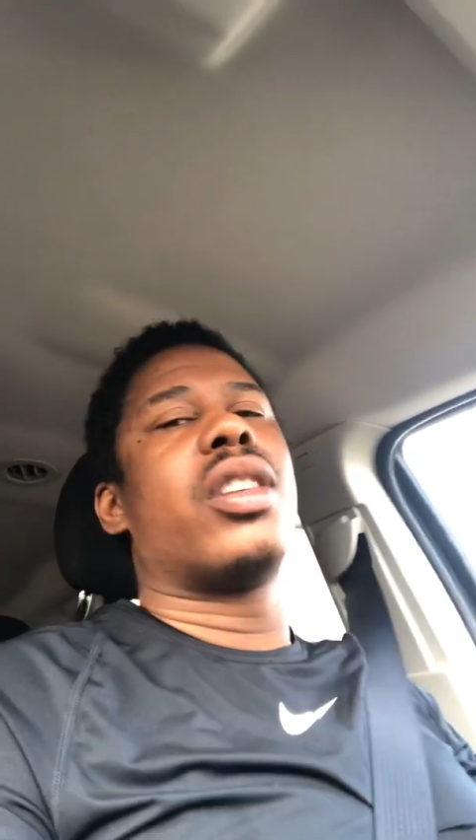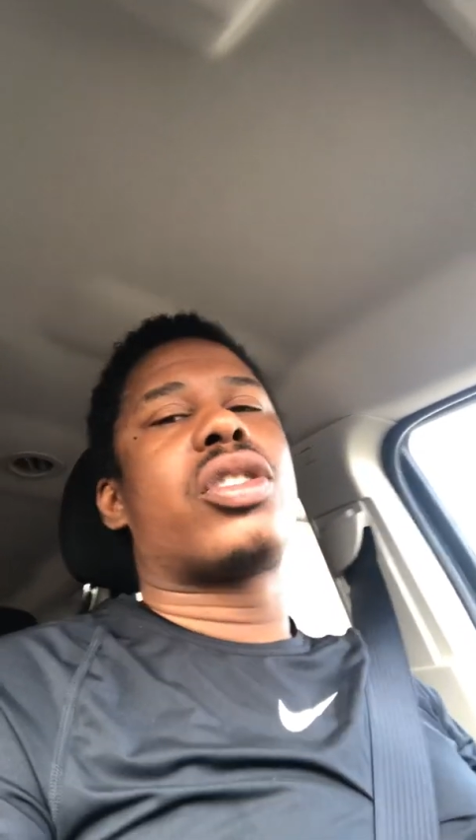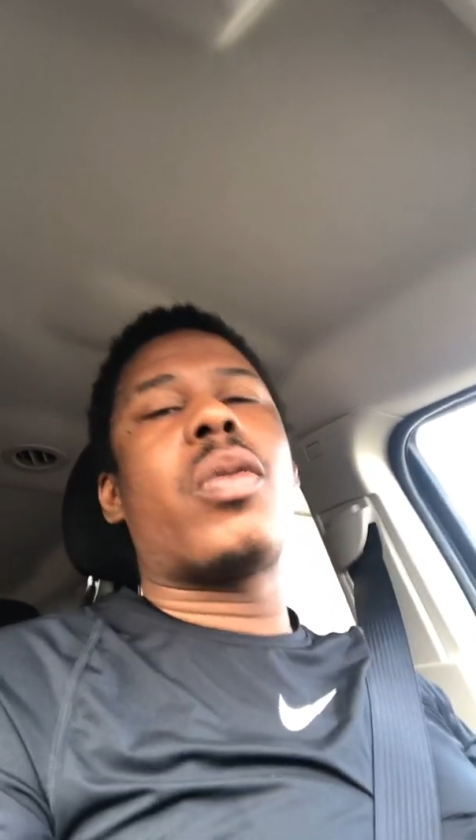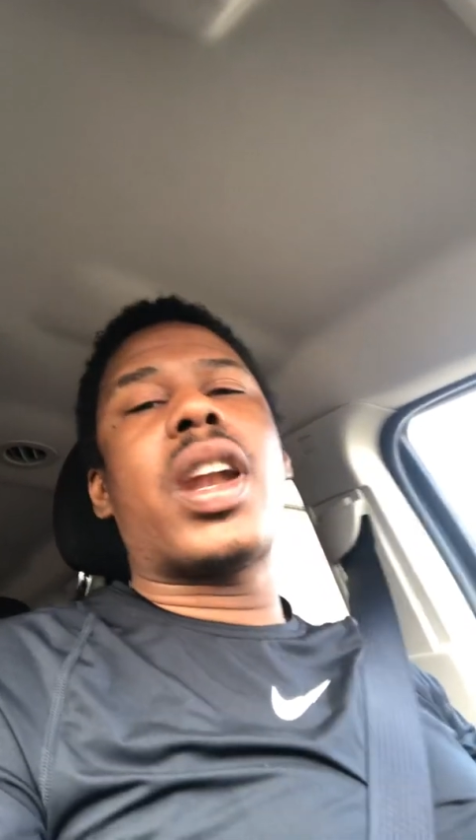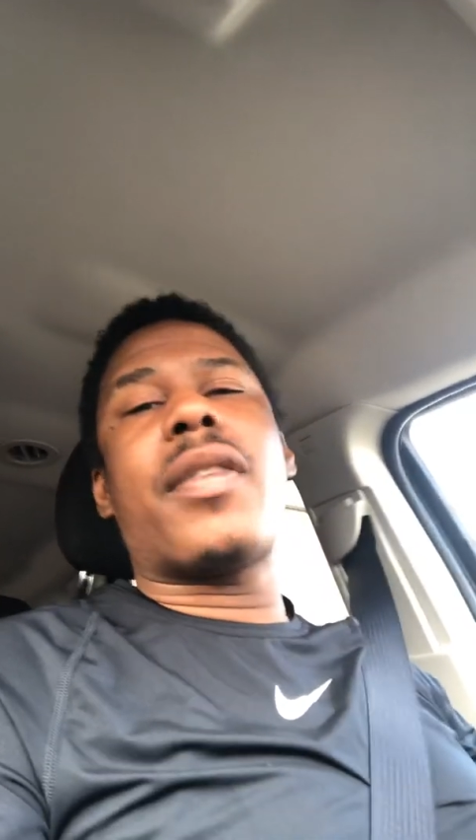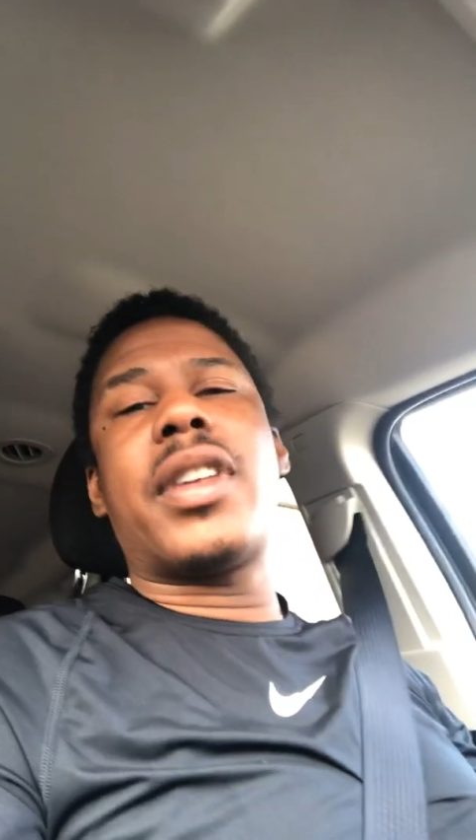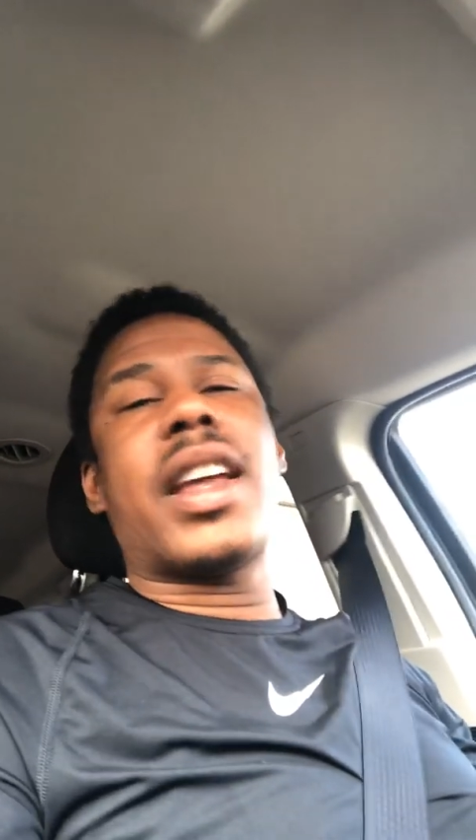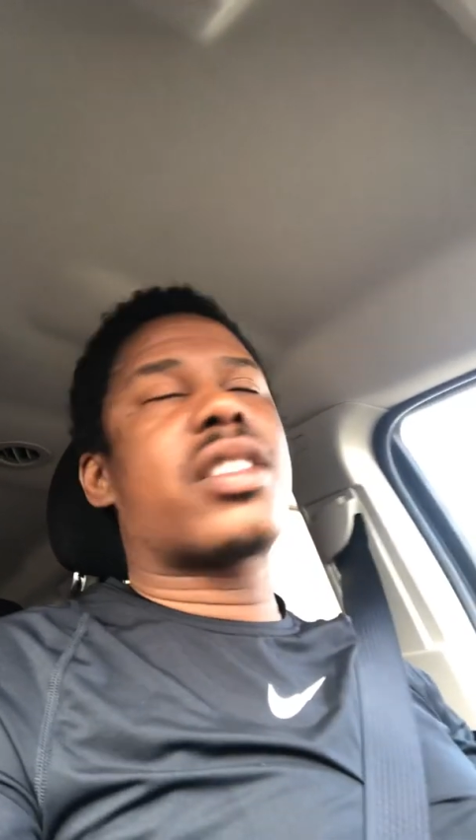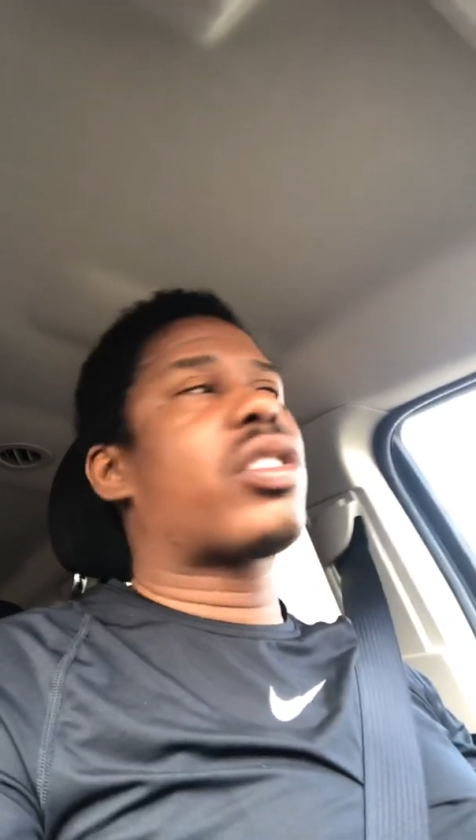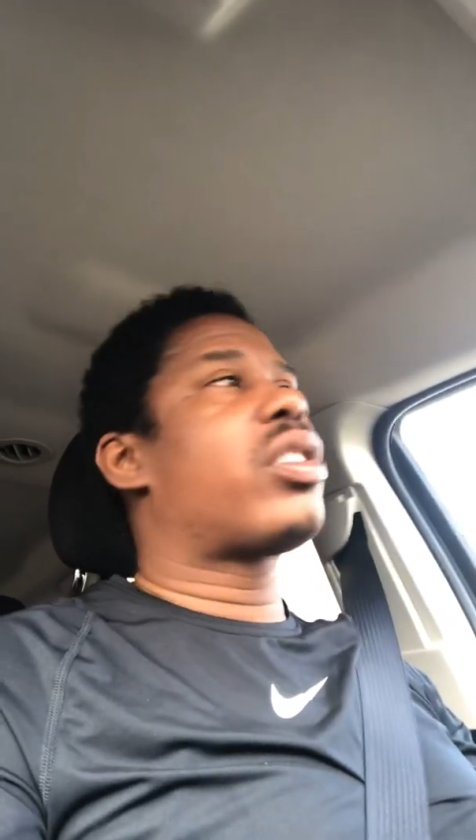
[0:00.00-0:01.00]
So whatever
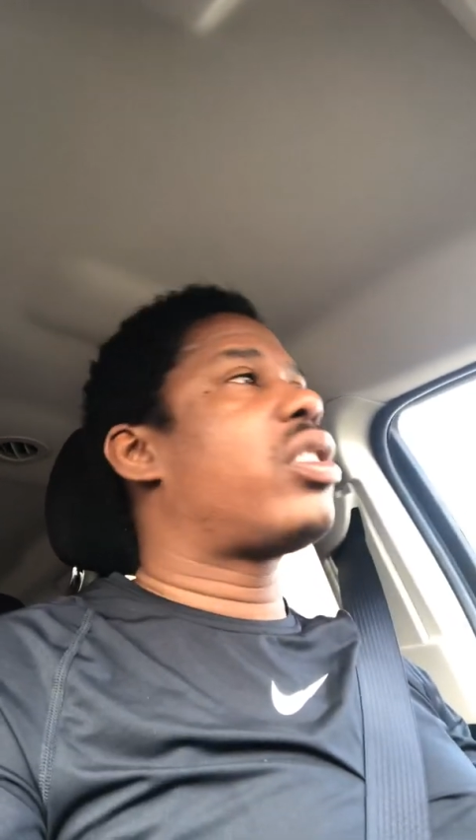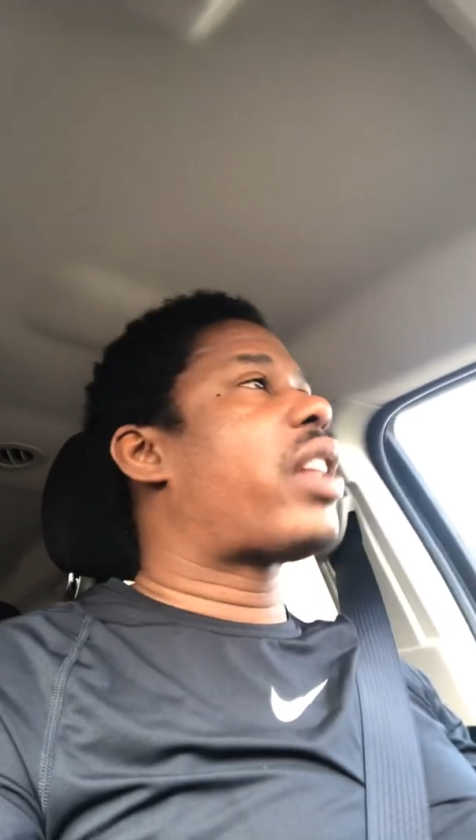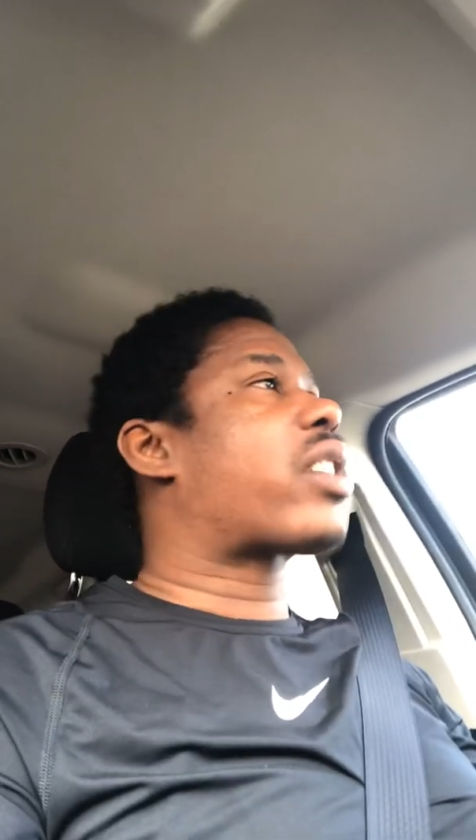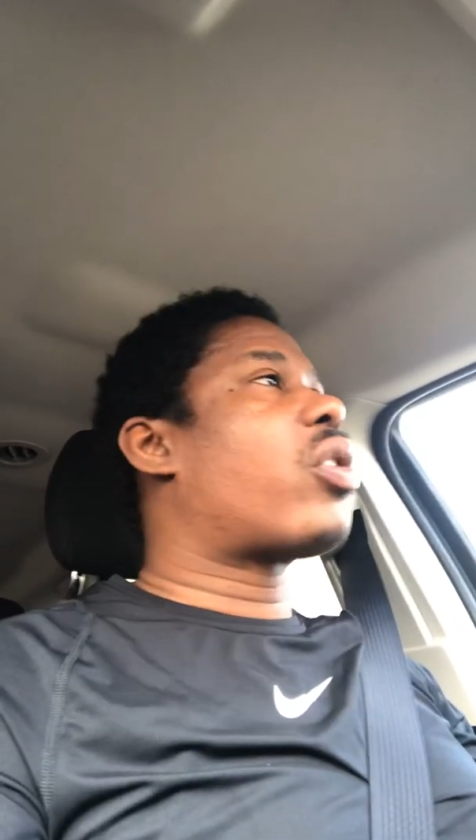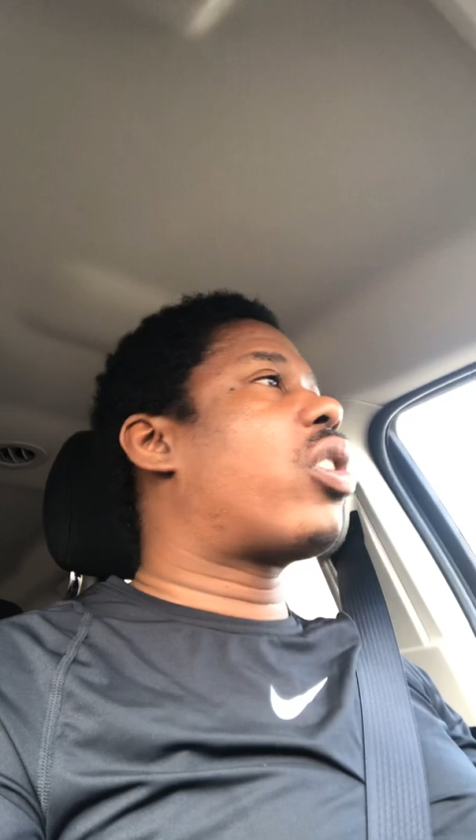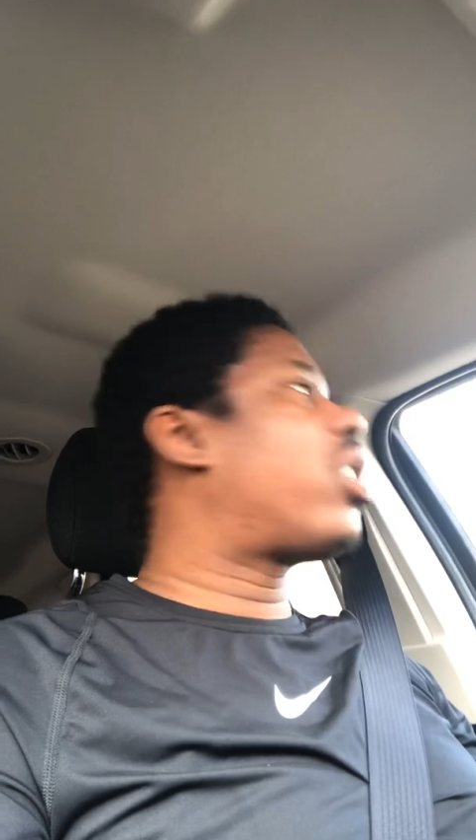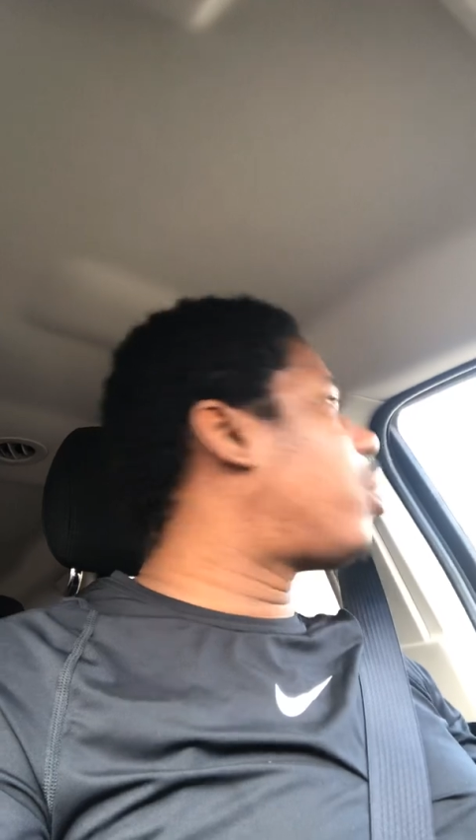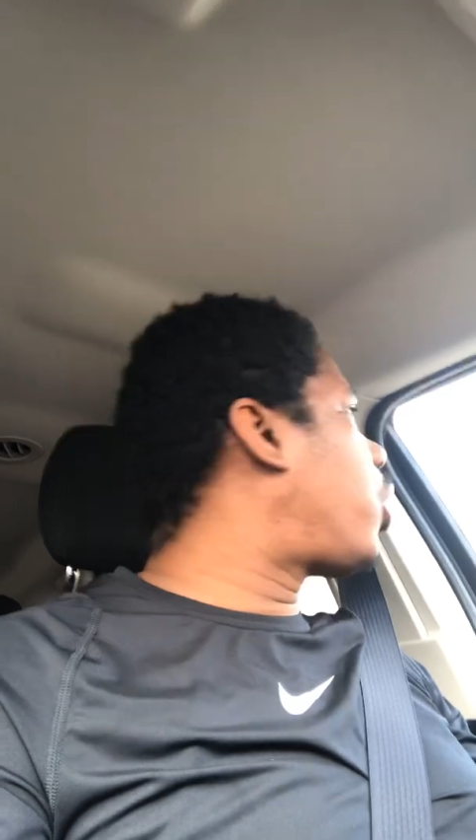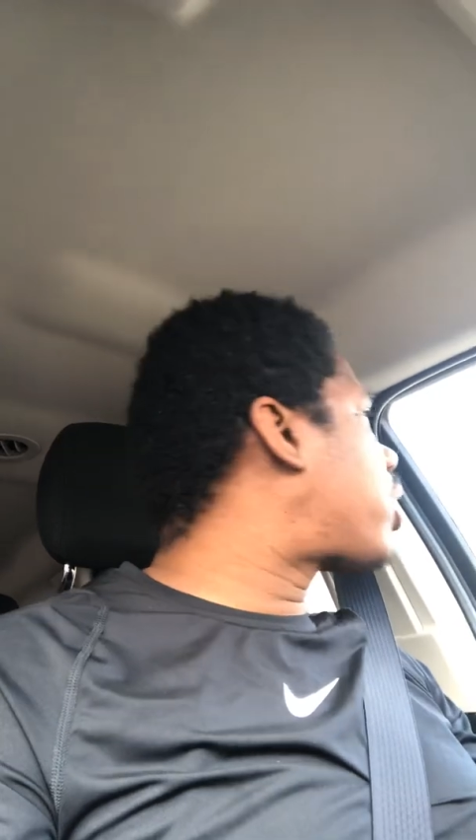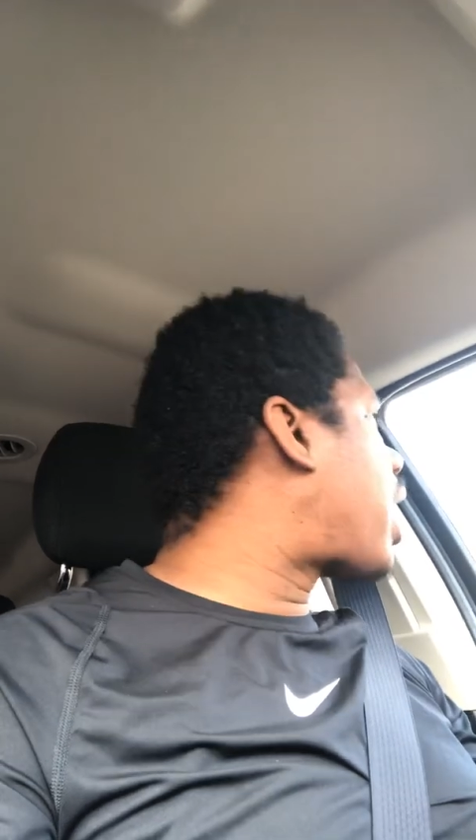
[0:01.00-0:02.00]
next order the Most